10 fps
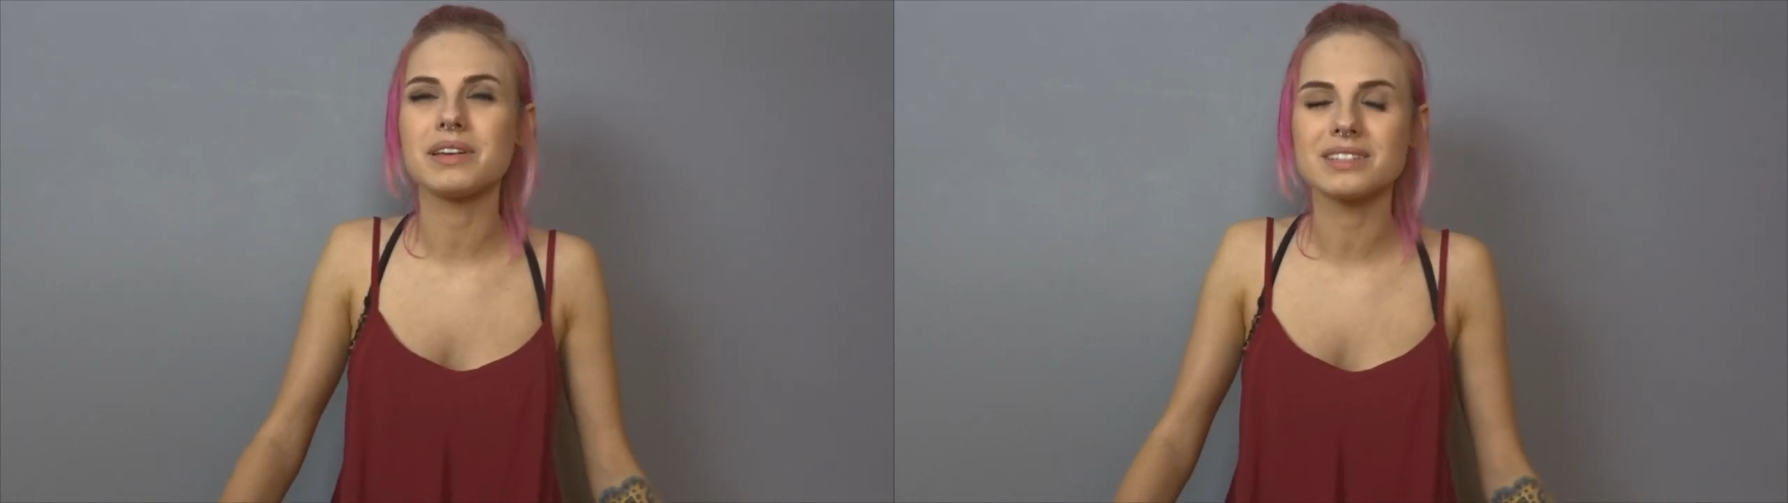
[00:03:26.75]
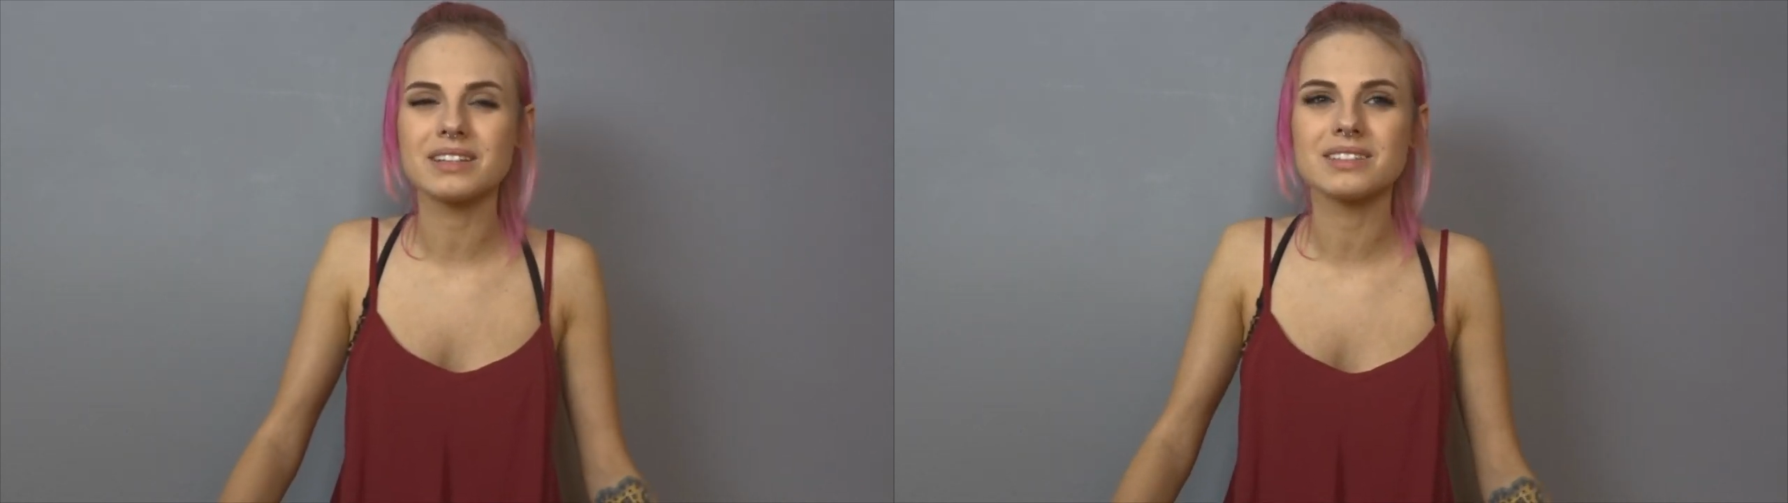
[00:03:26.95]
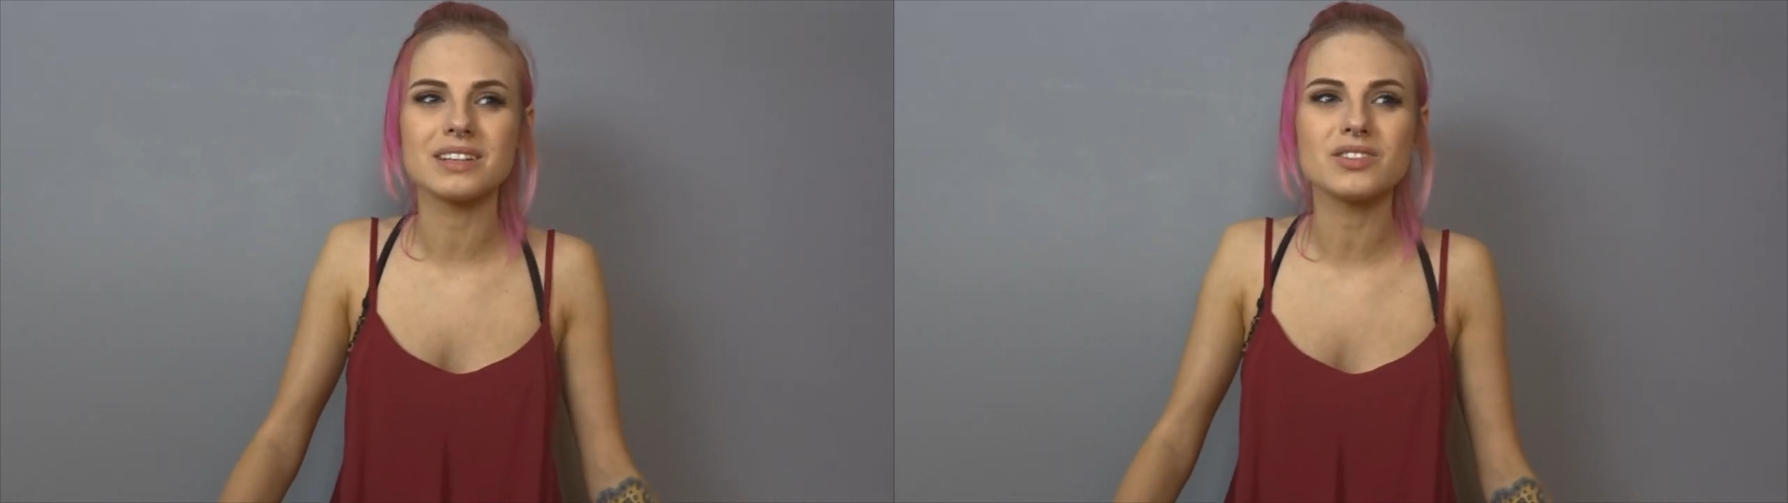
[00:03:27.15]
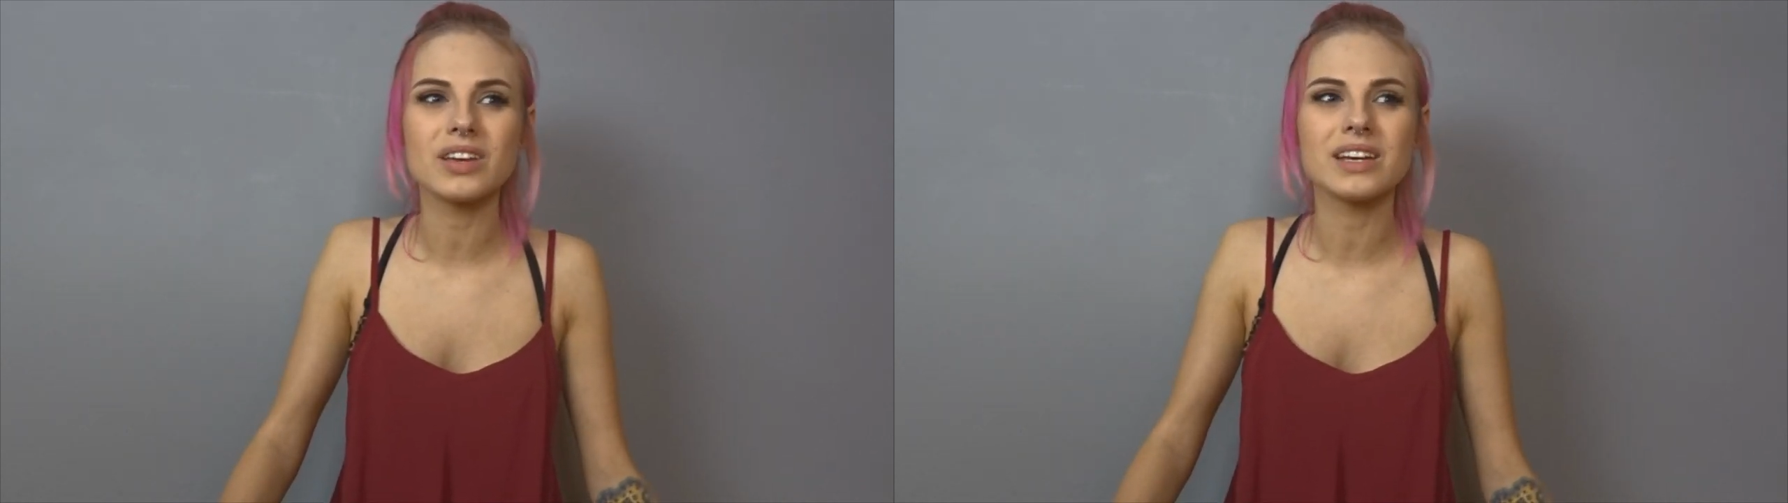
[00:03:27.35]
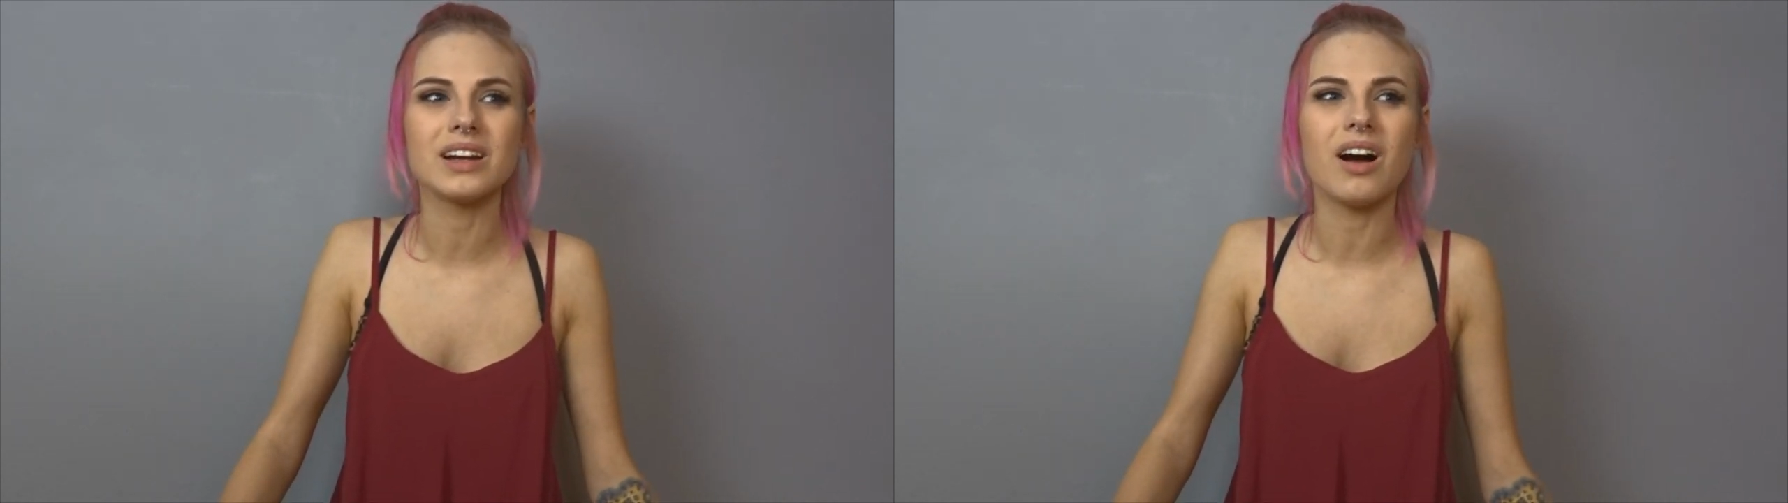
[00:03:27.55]
Because that's such
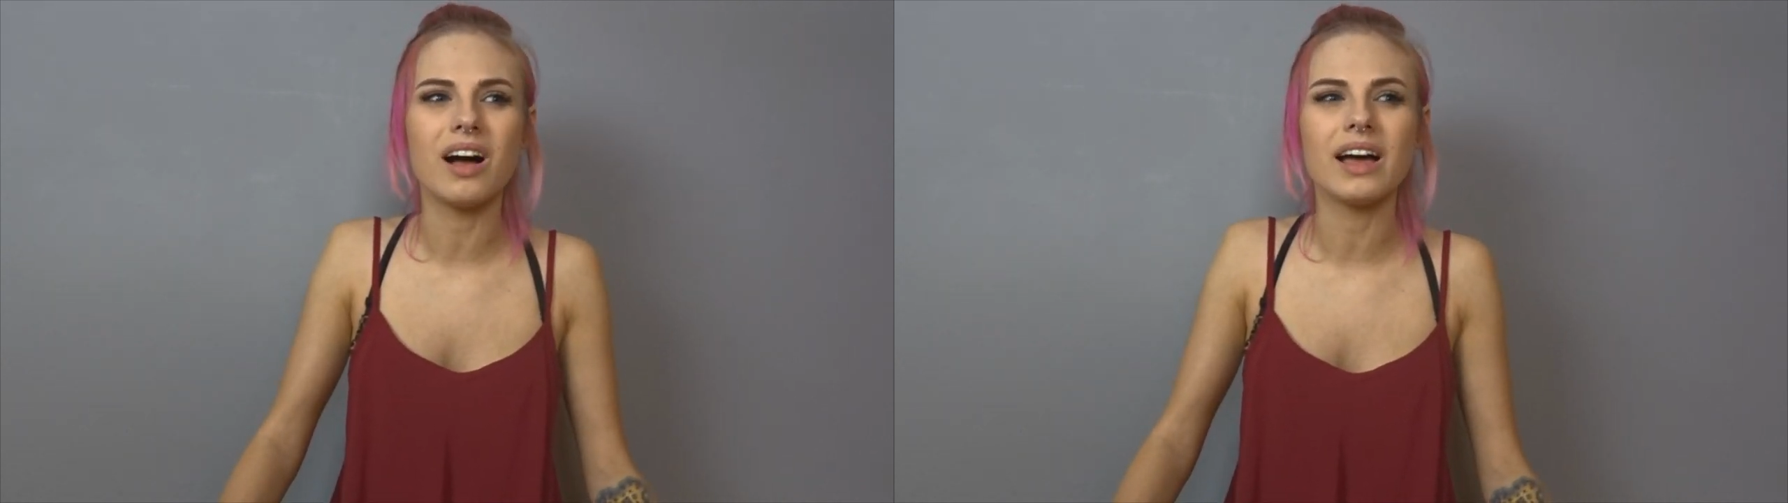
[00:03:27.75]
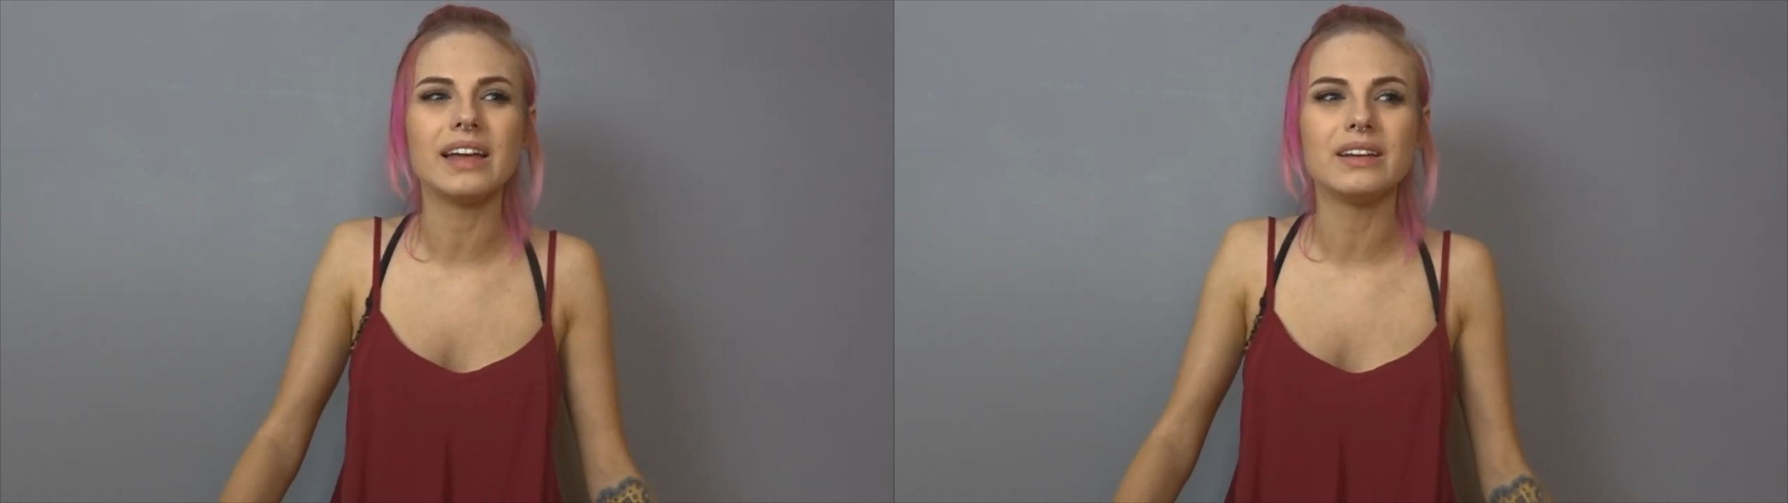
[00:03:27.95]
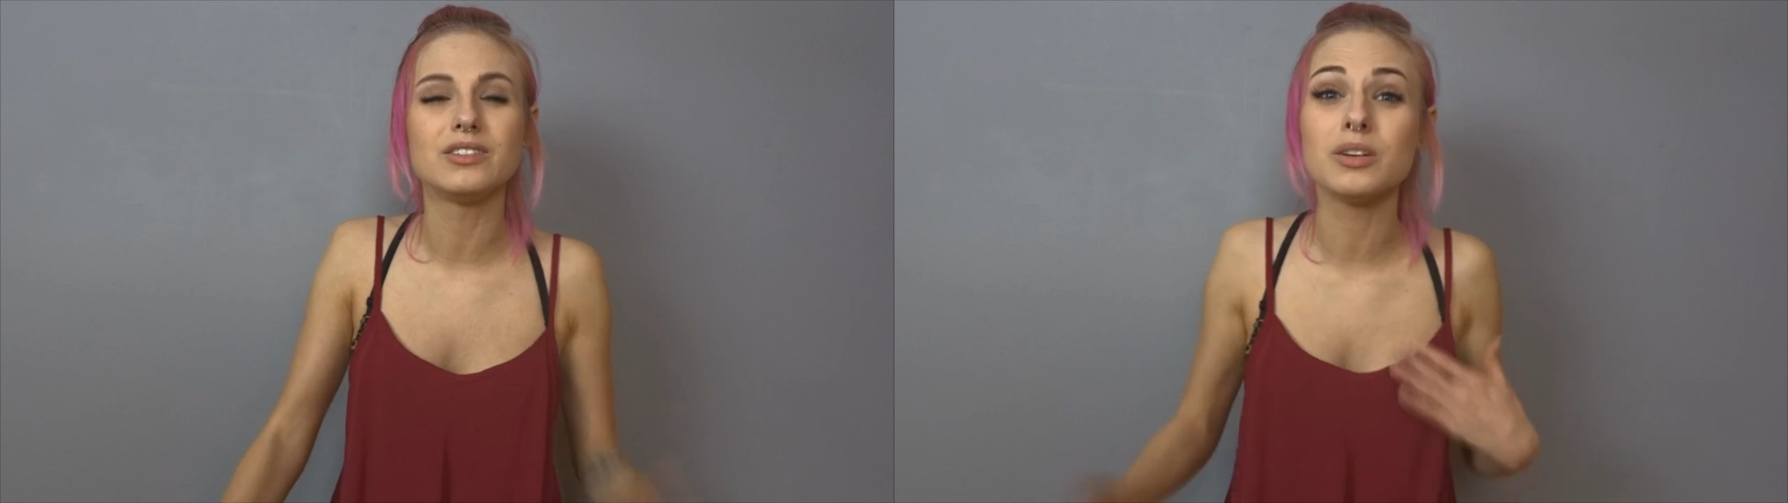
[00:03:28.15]
like an odd,